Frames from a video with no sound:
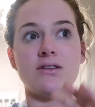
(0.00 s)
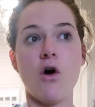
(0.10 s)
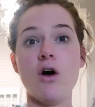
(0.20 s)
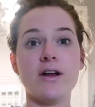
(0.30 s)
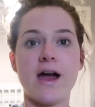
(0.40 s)

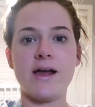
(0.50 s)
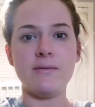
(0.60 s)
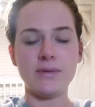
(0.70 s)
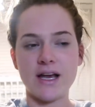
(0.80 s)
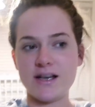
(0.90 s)
all
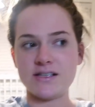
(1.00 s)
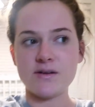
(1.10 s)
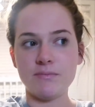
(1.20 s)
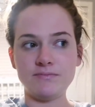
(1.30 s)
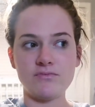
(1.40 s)
night because
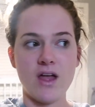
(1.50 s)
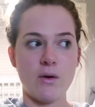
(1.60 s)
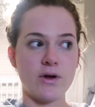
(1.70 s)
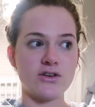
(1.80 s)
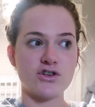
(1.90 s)
I
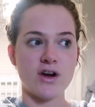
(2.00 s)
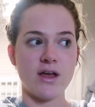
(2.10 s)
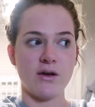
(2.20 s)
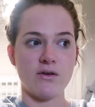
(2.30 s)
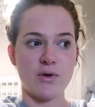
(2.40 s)
went
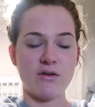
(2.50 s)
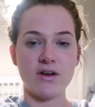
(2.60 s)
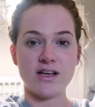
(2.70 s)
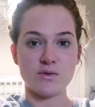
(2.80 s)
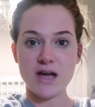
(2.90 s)
straight, like, when I
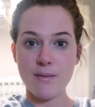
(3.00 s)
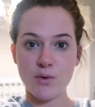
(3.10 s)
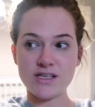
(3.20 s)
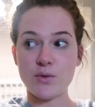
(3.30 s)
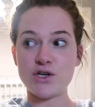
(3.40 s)
realized what time it
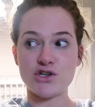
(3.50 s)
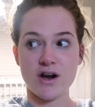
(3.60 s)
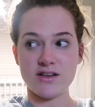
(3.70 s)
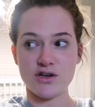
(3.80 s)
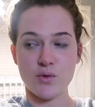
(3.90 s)
was, I went
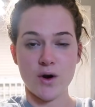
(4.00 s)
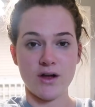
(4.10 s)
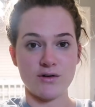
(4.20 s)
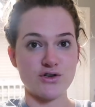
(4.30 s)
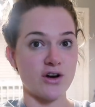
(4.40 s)
straight and started
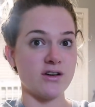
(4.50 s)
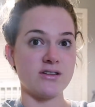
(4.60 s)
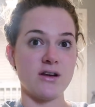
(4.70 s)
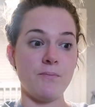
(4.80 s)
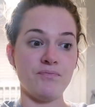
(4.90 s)
working on
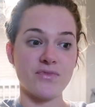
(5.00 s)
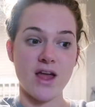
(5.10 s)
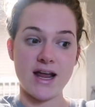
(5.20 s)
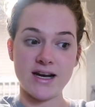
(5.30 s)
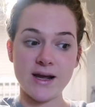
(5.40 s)
shirts and
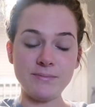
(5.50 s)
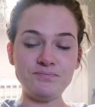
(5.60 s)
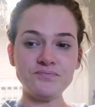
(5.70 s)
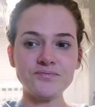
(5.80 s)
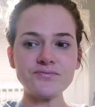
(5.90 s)
editing.
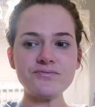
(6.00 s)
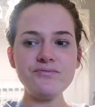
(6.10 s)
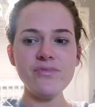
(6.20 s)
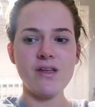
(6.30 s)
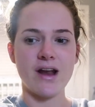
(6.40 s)

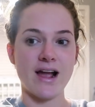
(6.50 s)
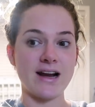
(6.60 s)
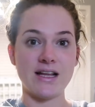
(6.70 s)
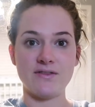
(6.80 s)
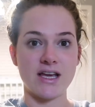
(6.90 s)
And I kind
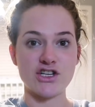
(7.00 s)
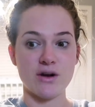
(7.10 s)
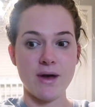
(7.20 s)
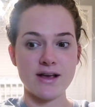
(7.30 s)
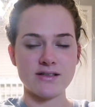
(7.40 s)
of left the kitchen
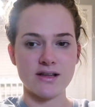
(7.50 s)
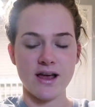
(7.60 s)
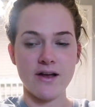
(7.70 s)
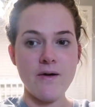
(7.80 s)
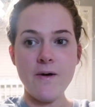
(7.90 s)
a mess.
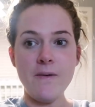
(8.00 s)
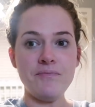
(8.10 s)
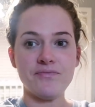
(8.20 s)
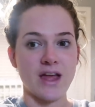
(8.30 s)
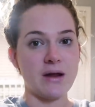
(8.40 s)
Like,
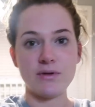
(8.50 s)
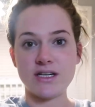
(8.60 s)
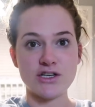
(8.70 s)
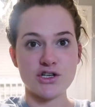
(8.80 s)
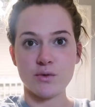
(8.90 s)
I didn't put the
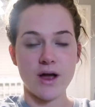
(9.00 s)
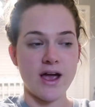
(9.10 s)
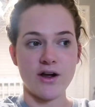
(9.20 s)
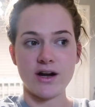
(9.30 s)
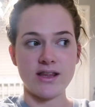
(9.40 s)
dishes
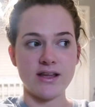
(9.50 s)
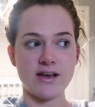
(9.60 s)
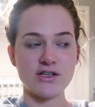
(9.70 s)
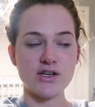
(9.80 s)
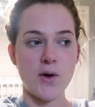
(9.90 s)
away or
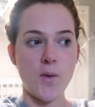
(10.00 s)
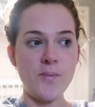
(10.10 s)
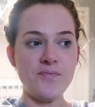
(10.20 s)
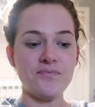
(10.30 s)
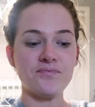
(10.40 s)
anything. So
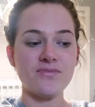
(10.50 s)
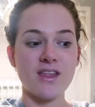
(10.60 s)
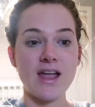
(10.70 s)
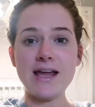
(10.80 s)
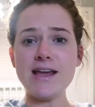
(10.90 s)

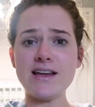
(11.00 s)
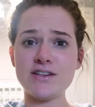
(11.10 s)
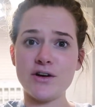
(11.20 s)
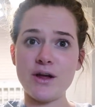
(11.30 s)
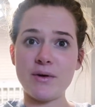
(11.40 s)
Andy had
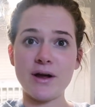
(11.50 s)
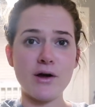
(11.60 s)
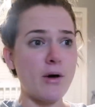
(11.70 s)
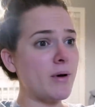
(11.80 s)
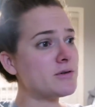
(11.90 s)
did all that when I
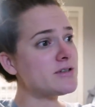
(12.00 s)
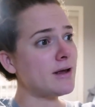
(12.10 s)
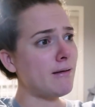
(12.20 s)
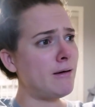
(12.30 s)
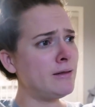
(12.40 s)
got home. I was just
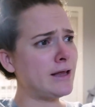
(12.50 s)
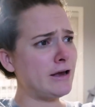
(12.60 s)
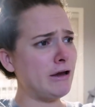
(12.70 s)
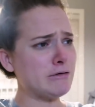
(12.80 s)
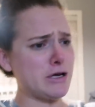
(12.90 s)
like, oh,
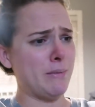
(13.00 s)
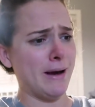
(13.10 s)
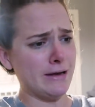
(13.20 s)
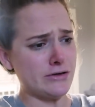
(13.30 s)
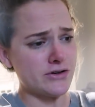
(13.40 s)
thank you so
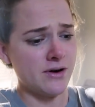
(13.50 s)
much. So